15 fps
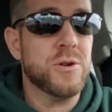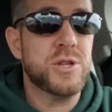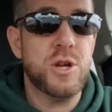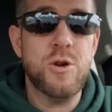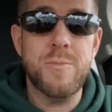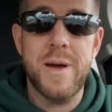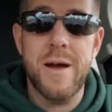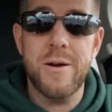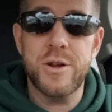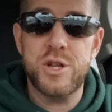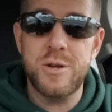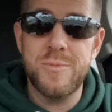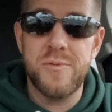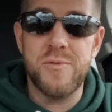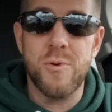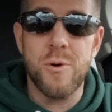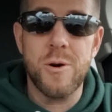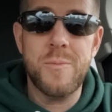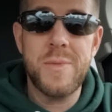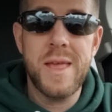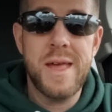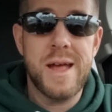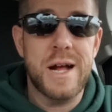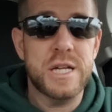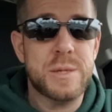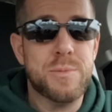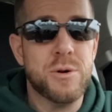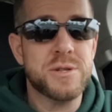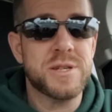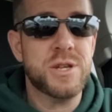two married, two before, and she
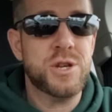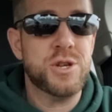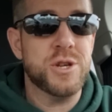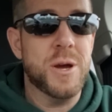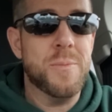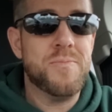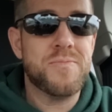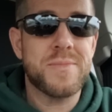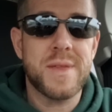pulls this shit.